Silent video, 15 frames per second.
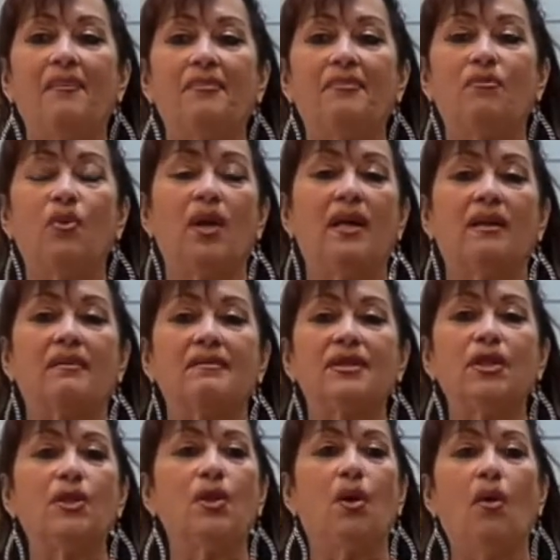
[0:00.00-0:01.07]
where
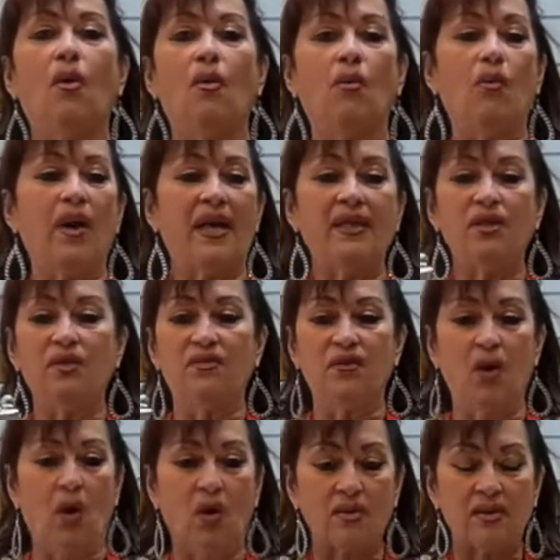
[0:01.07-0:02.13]
you've
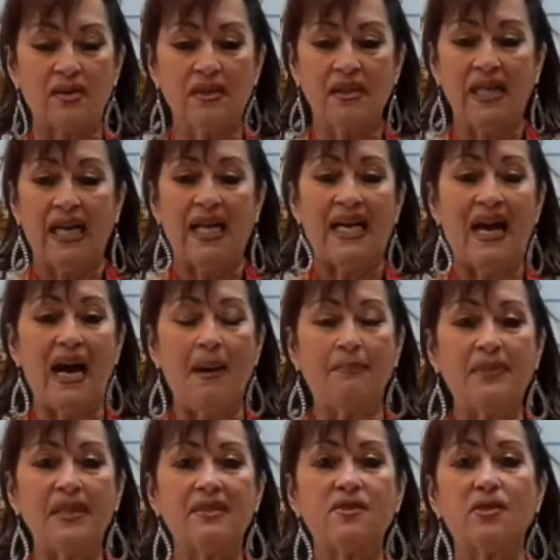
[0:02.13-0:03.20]
got
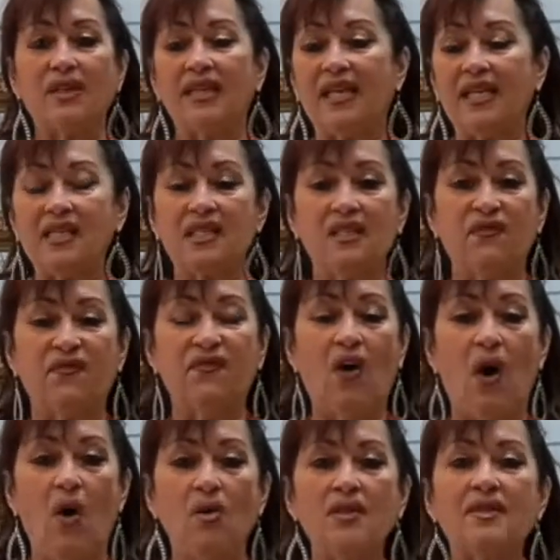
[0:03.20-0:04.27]
carpet, so in case it
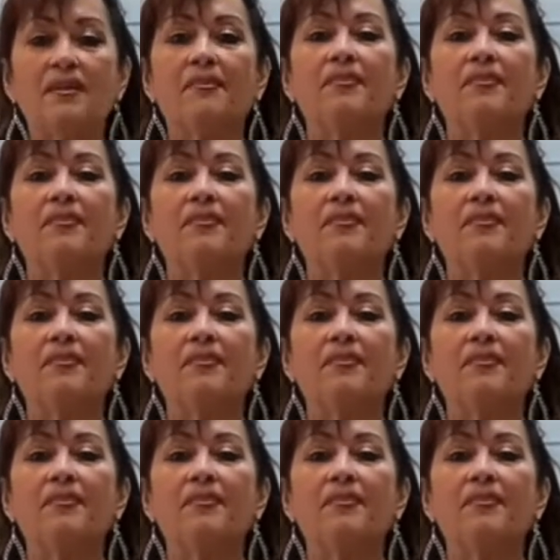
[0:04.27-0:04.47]
falls,